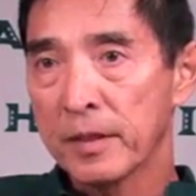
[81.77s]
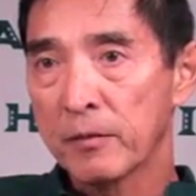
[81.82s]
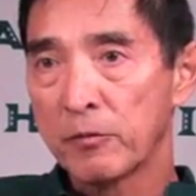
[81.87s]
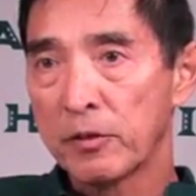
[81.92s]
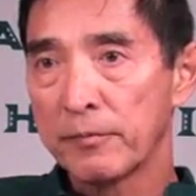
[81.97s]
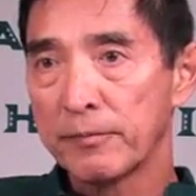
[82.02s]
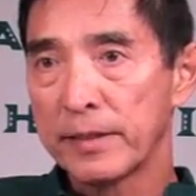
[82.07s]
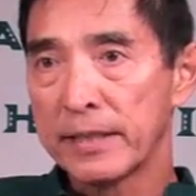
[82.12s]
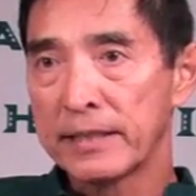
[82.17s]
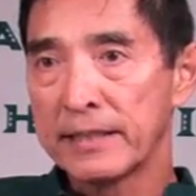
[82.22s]

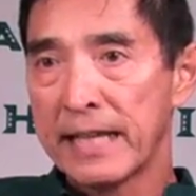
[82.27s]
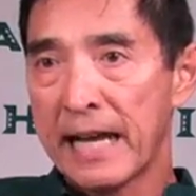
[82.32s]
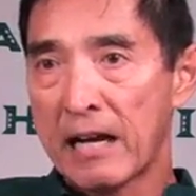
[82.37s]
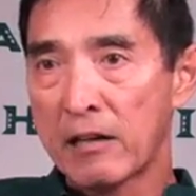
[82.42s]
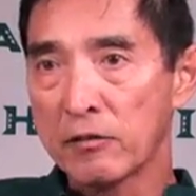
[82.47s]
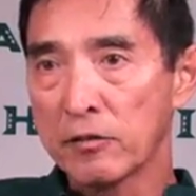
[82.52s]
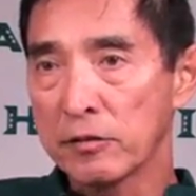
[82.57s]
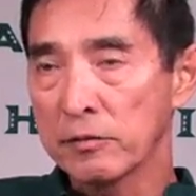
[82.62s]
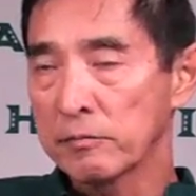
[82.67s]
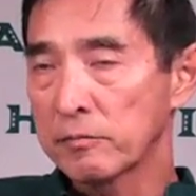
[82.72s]
We've been
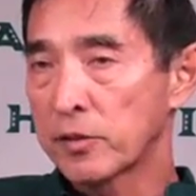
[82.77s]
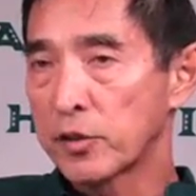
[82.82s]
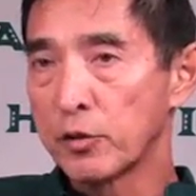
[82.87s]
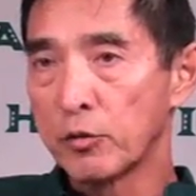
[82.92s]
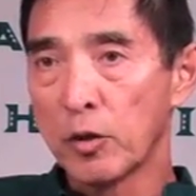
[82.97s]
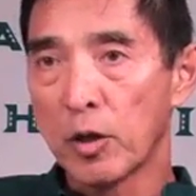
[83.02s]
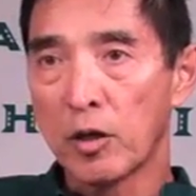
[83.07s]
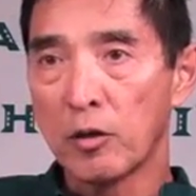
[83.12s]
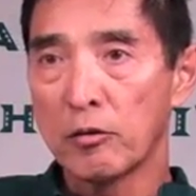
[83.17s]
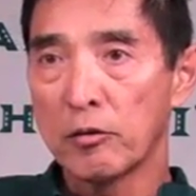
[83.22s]
down
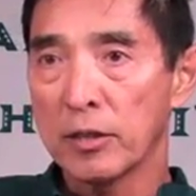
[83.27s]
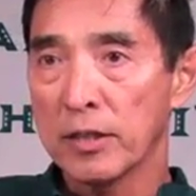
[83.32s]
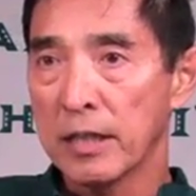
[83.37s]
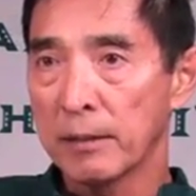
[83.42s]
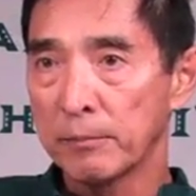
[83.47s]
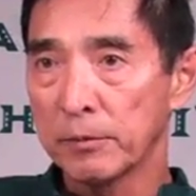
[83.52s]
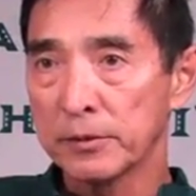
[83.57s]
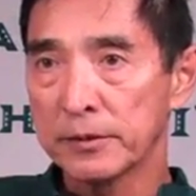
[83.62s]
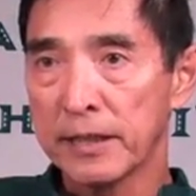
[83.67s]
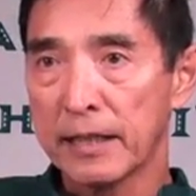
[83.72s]
2-0 a
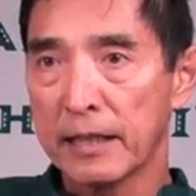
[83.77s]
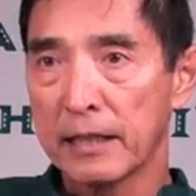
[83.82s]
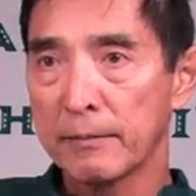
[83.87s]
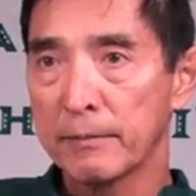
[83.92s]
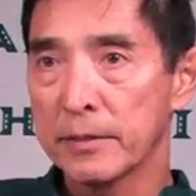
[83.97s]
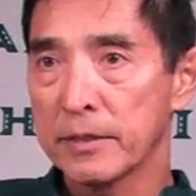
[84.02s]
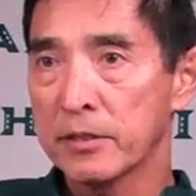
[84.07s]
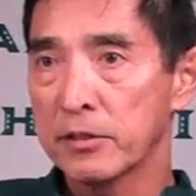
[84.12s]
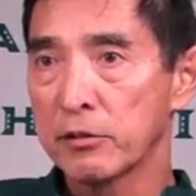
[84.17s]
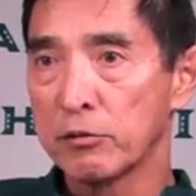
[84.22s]
couple
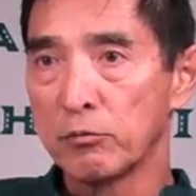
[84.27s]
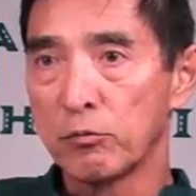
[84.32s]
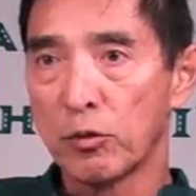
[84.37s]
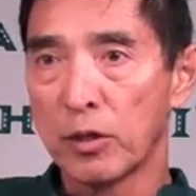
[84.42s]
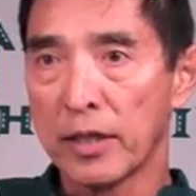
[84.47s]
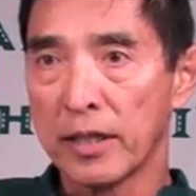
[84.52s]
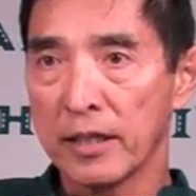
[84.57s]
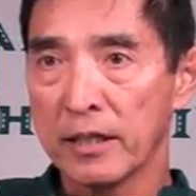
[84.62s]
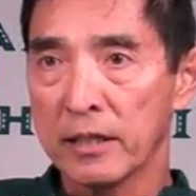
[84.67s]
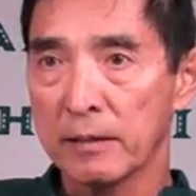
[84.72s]
times,
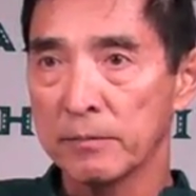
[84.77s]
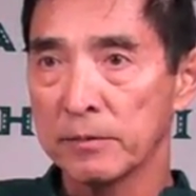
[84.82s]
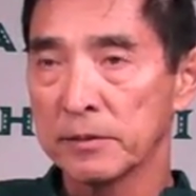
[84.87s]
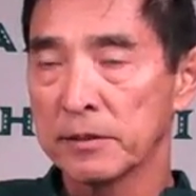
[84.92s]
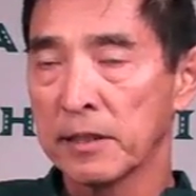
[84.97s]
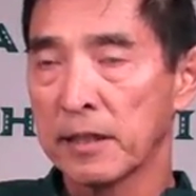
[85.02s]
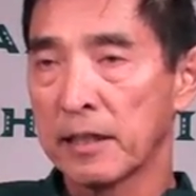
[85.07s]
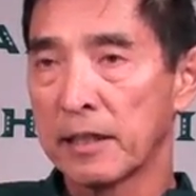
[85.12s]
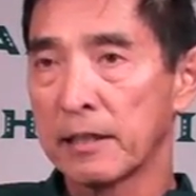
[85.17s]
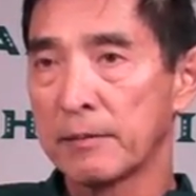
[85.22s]
2-1 a couple
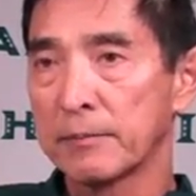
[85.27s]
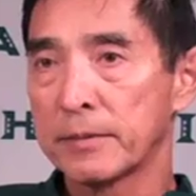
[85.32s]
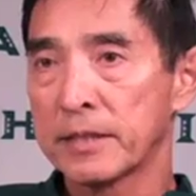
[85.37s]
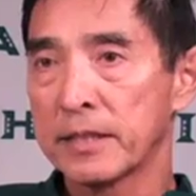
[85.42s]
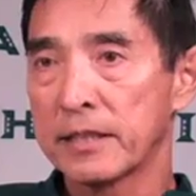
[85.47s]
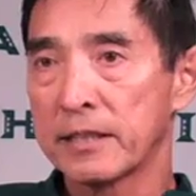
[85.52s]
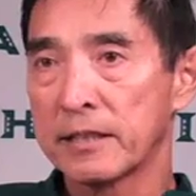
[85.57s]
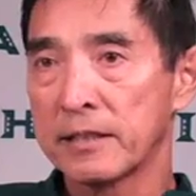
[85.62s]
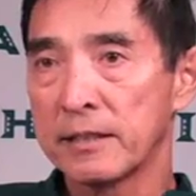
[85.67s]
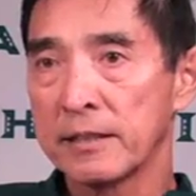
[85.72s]
times,
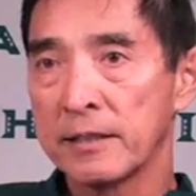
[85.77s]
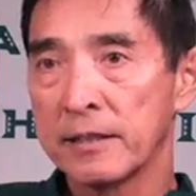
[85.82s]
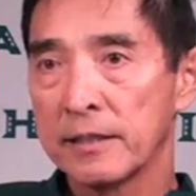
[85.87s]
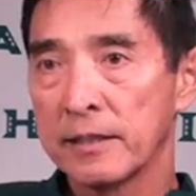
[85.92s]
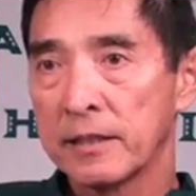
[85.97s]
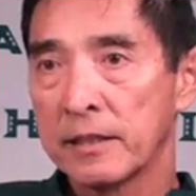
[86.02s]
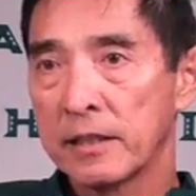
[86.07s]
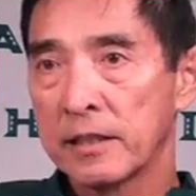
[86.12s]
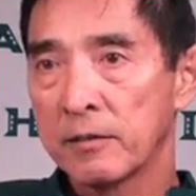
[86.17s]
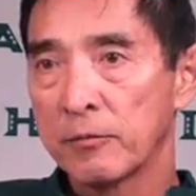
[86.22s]
and
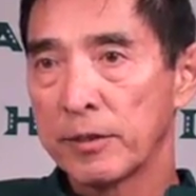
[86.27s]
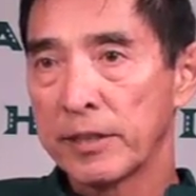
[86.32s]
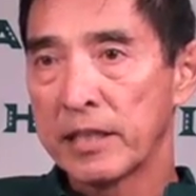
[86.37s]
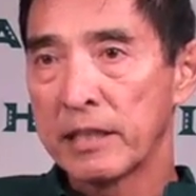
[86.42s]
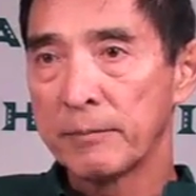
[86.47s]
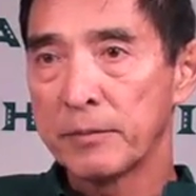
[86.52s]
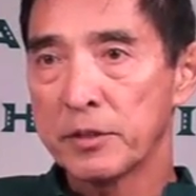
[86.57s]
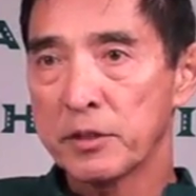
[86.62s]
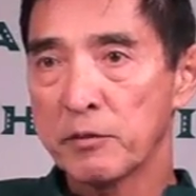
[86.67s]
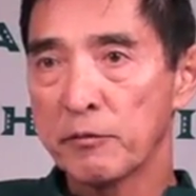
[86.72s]
we
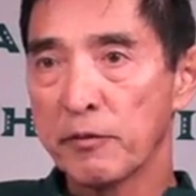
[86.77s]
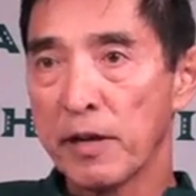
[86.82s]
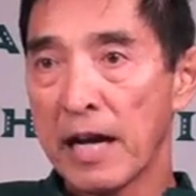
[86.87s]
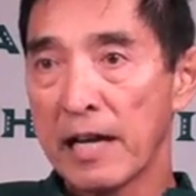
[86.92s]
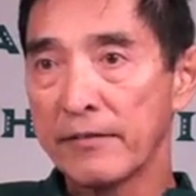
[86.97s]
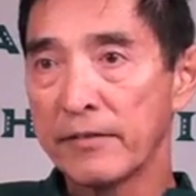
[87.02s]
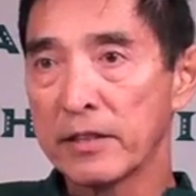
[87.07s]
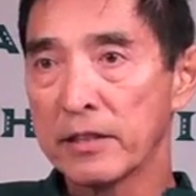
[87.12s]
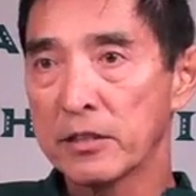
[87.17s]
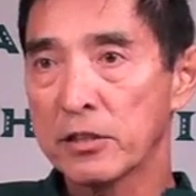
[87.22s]
keep
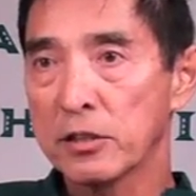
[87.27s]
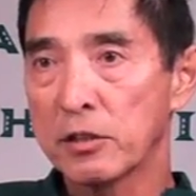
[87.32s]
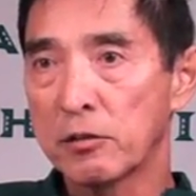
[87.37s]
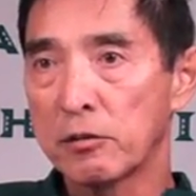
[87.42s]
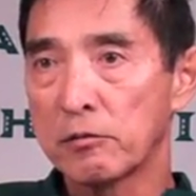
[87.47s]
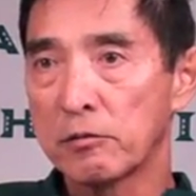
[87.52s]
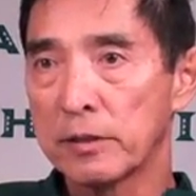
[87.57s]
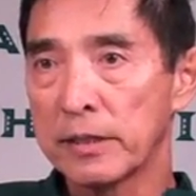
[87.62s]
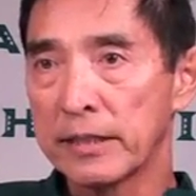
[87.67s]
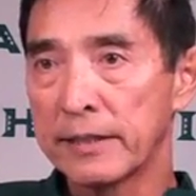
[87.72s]
surviving.
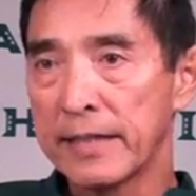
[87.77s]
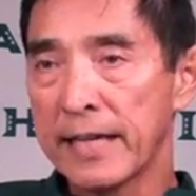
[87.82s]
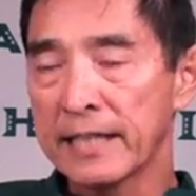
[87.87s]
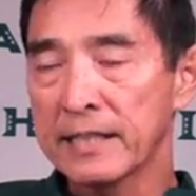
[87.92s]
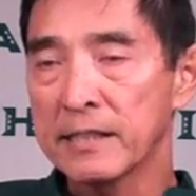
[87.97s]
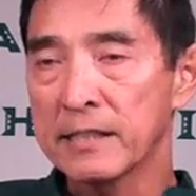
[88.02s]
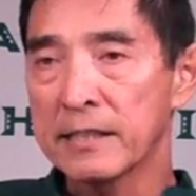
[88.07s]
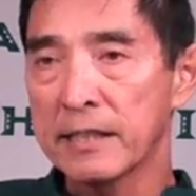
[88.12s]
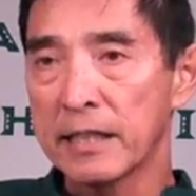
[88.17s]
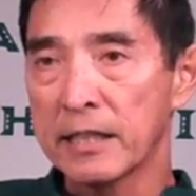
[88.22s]
So in
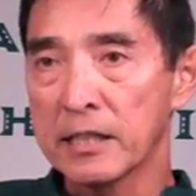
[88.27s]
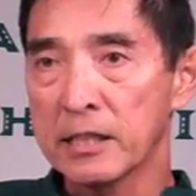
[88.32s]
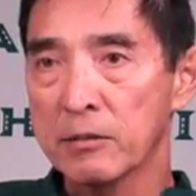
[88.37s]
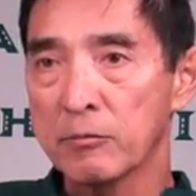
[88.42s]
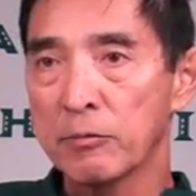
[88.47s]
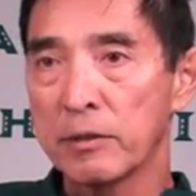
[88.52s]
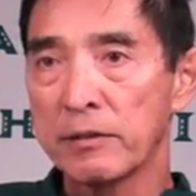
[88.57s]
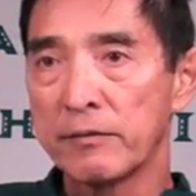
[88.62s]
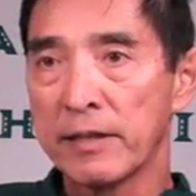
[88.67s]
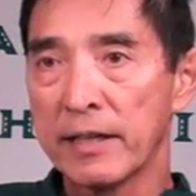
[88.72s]
that sense,
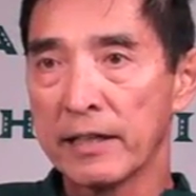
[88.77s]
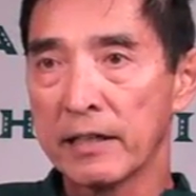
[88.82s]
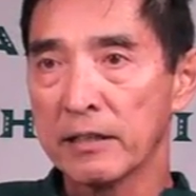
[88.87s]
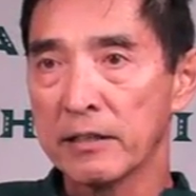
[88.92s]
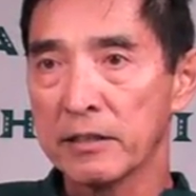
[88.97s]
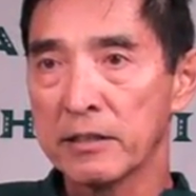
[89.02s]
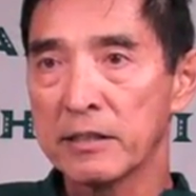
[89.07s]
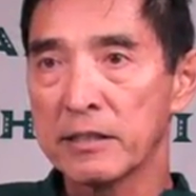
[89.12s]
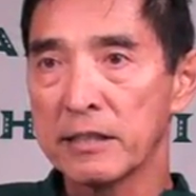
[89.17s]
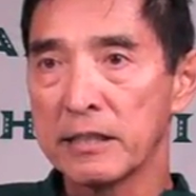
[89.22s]
we've had a
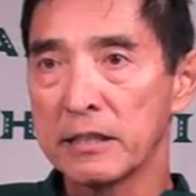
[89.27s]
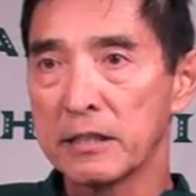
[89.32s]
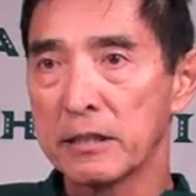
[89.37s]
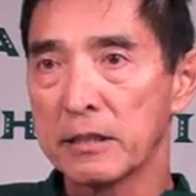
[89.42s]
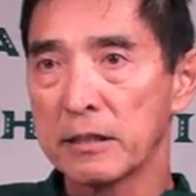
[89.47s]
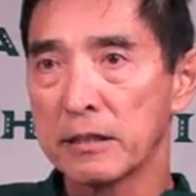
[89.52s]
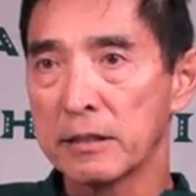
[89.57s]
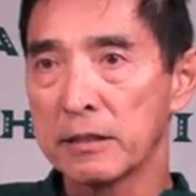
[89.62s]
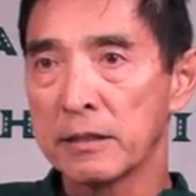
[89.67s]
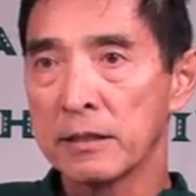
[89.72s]
good
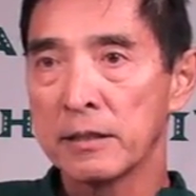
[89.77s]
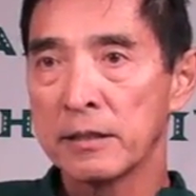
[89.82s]
season.